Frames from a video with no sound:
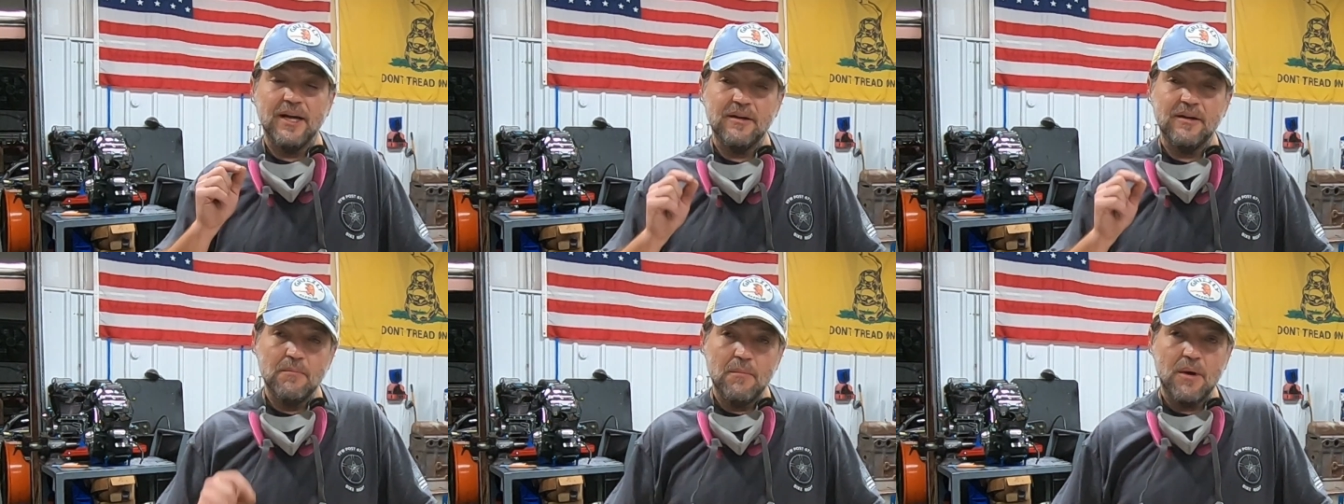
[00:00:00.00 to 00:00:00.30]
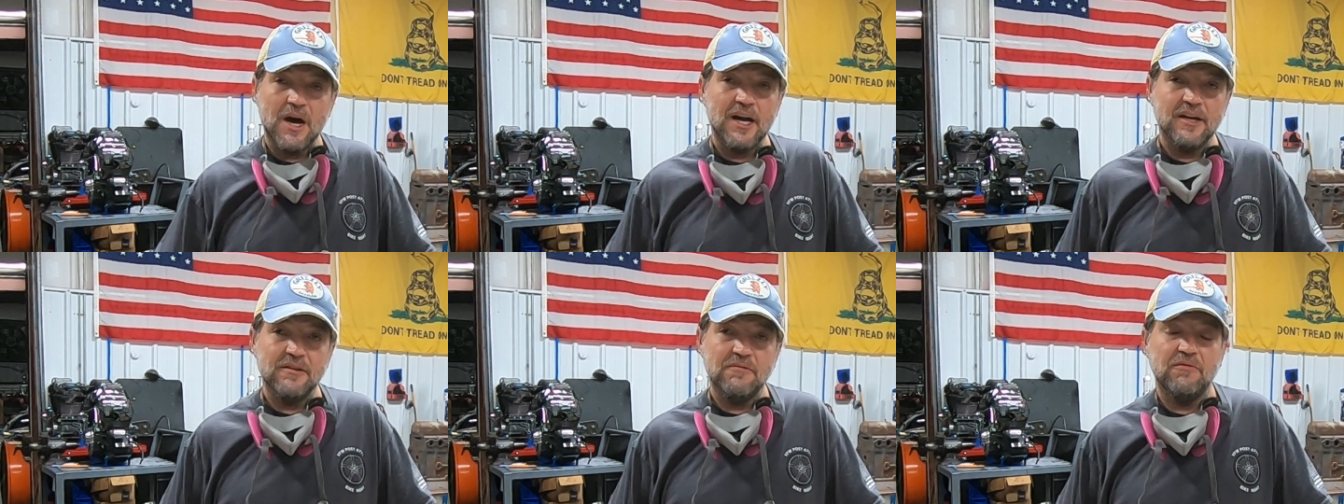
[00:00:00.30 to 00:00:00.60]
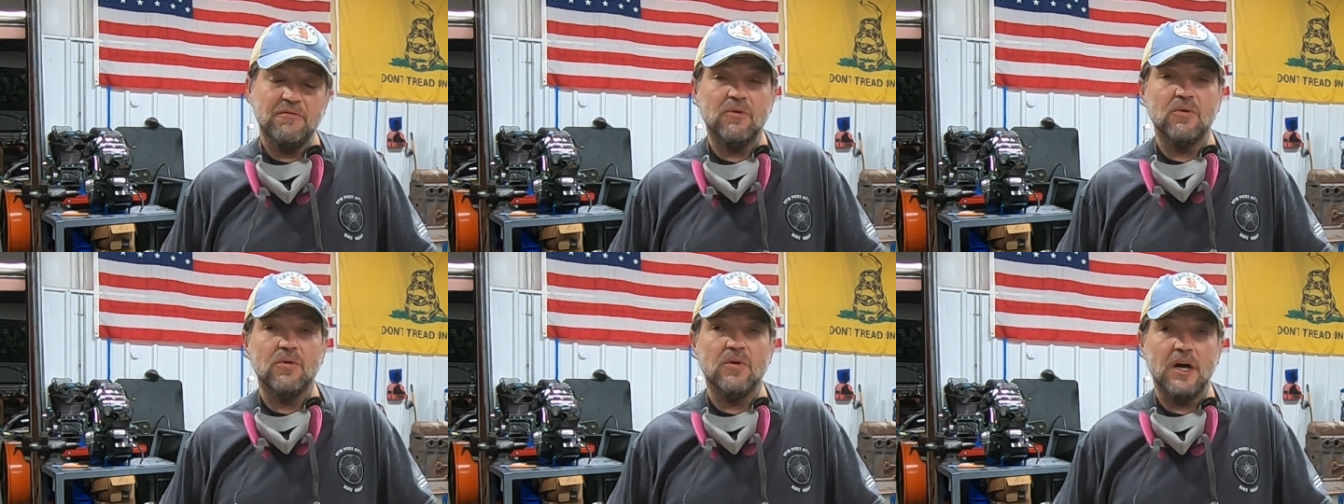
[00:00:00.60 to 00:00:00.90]
and
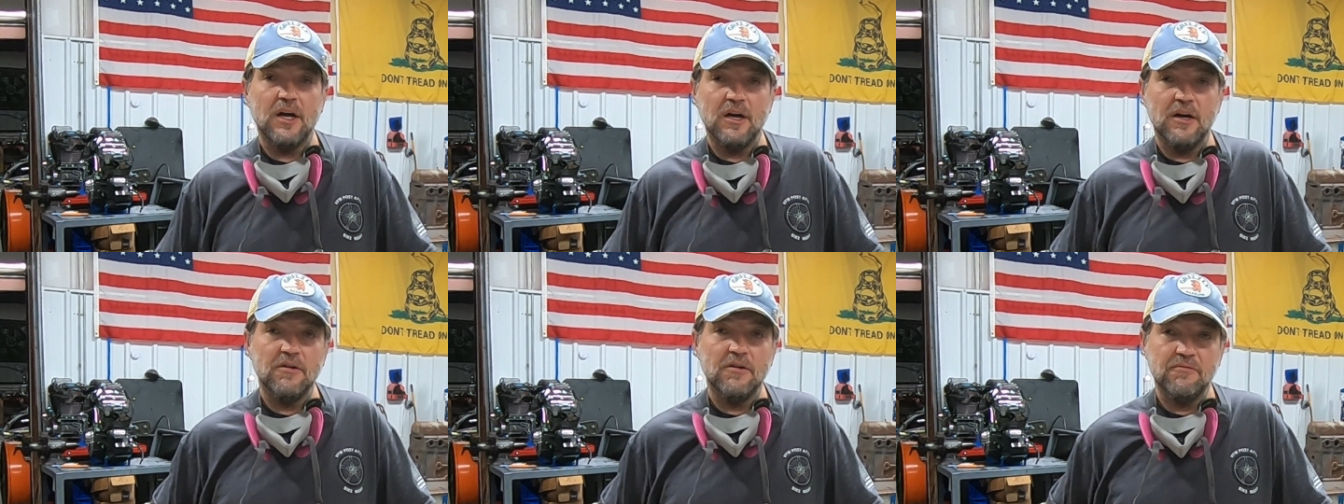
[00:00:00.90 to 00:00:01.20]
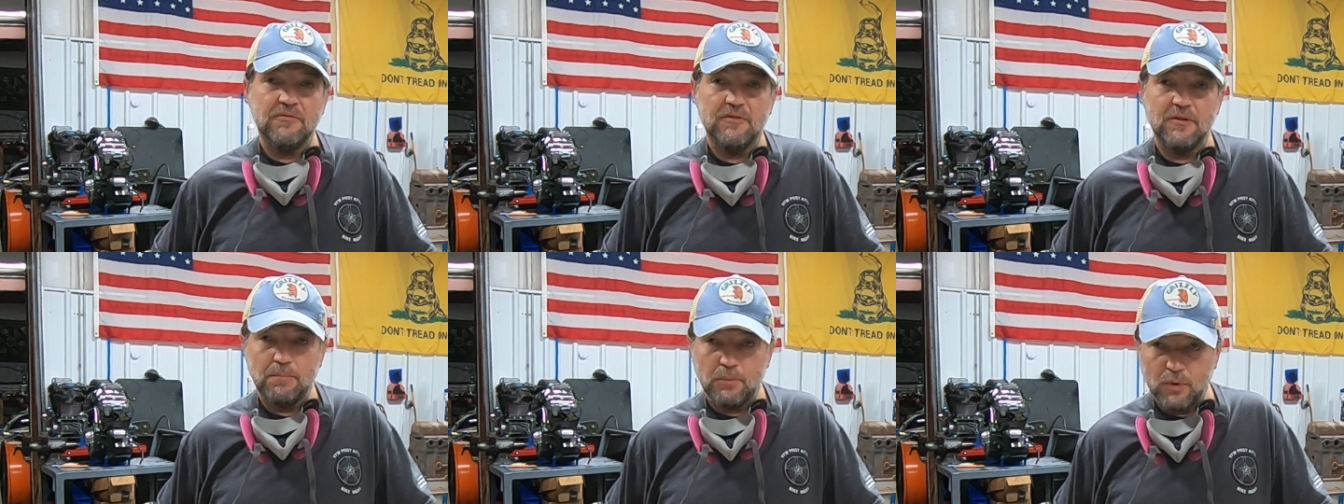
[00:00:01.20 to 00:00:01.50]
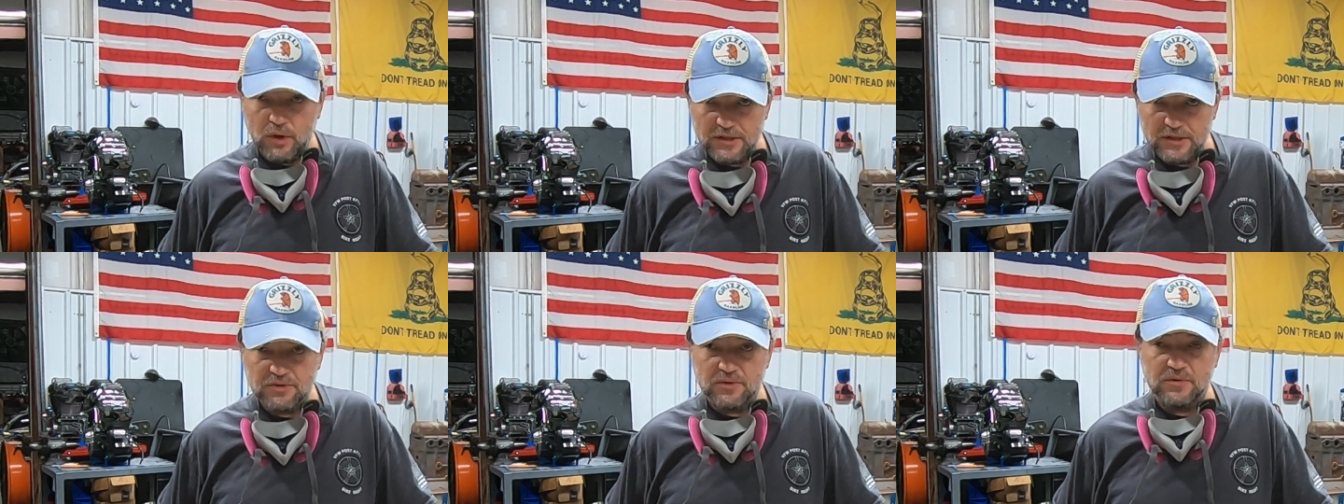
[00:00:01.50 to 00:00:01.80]
mindful of the
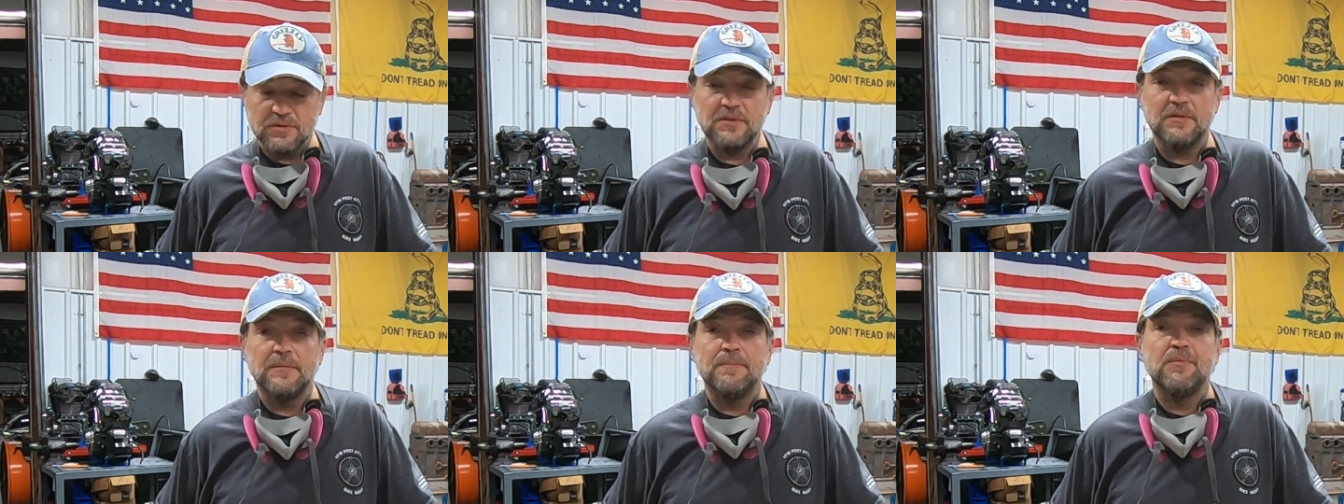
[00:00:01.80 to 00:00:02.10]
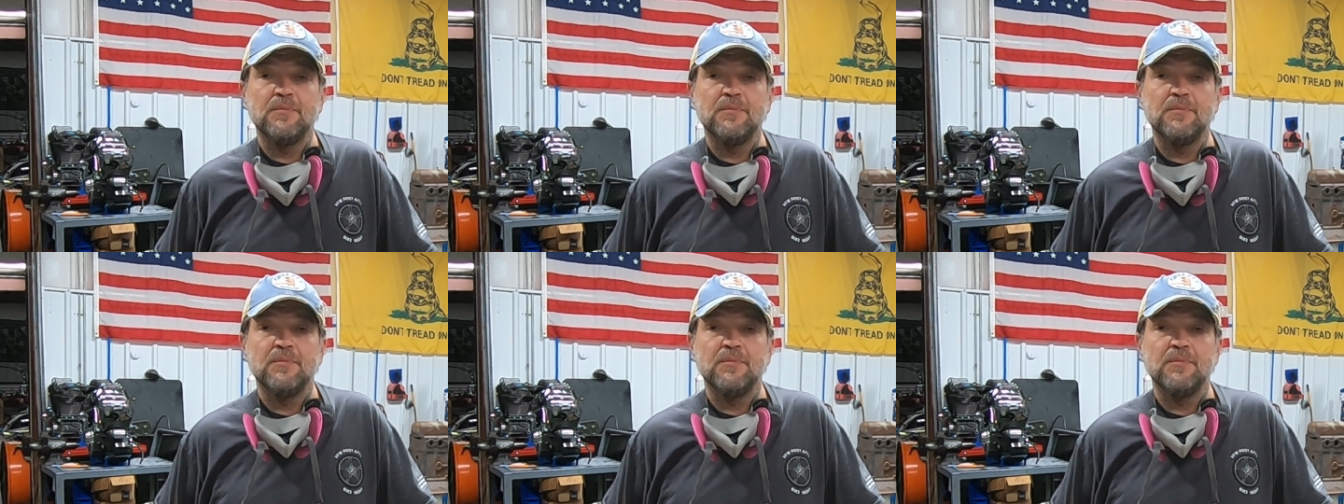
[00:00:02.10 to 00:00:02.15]
pressures.